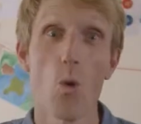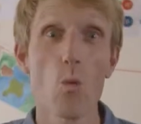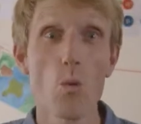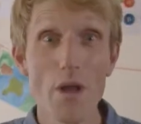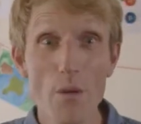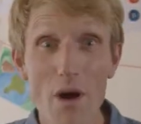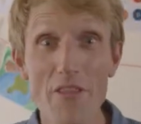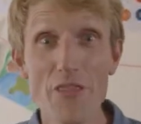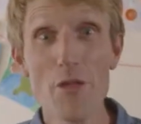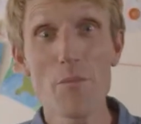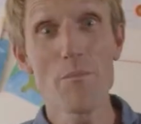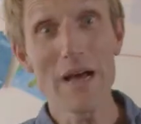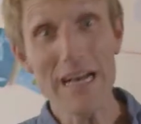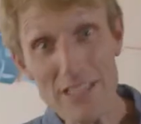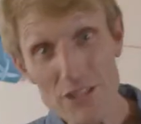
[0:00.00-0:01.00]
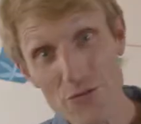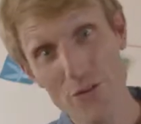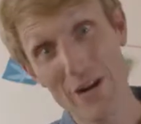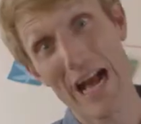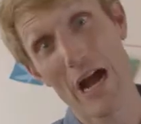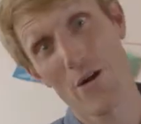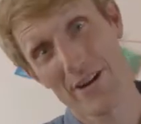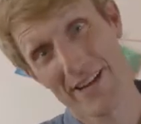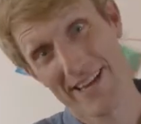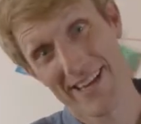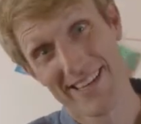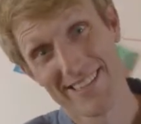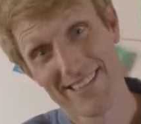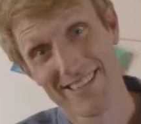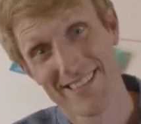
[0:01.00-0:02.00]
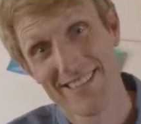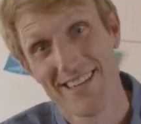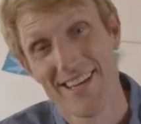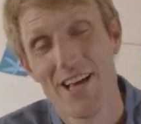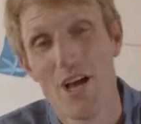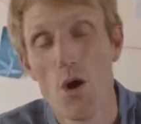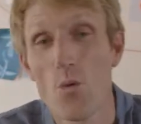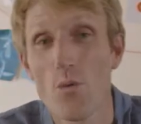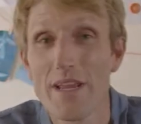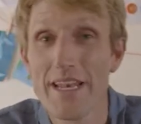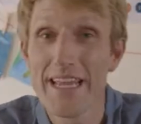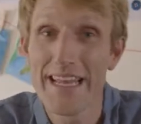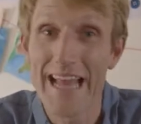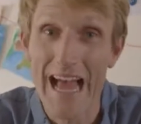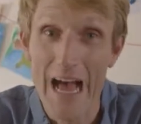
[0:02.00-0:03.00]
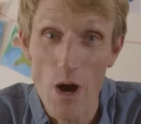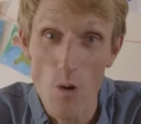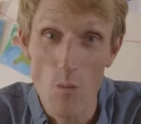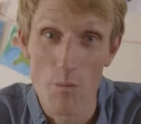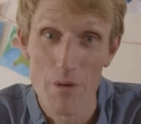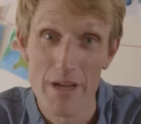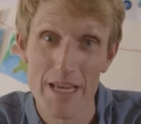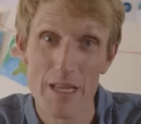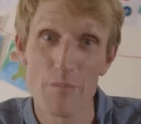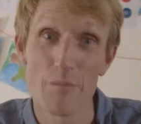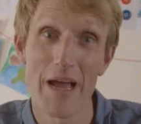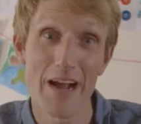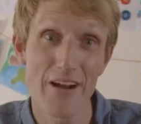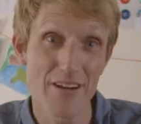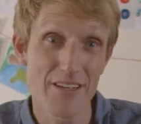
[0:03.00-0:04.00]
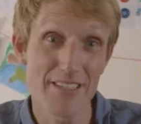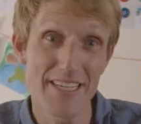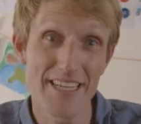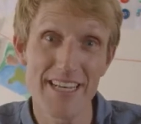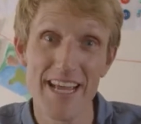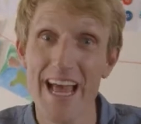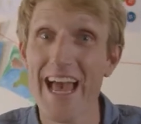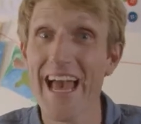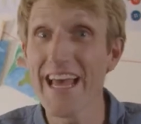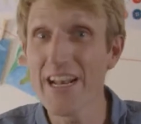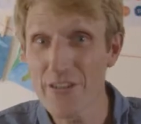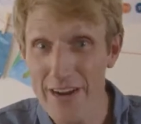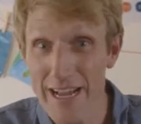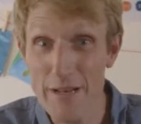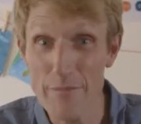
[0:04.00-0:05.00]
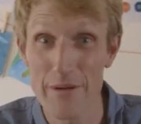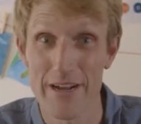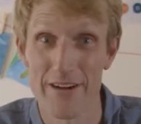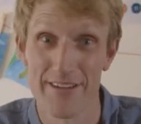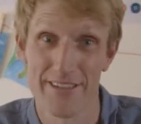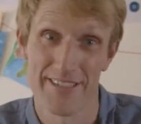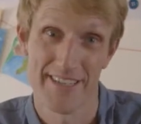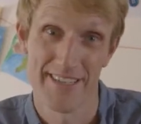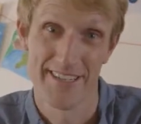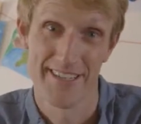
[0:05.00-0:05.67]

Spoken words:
We want the best for our kids. We need help in parenting and grandparenting.